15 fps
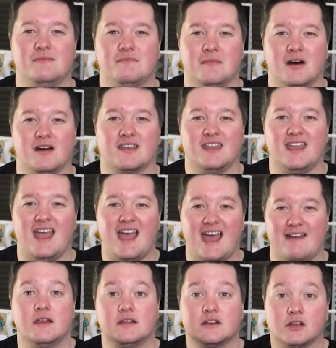market
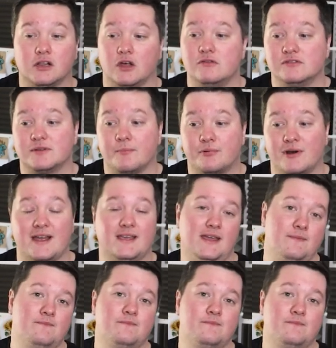av, close bracket.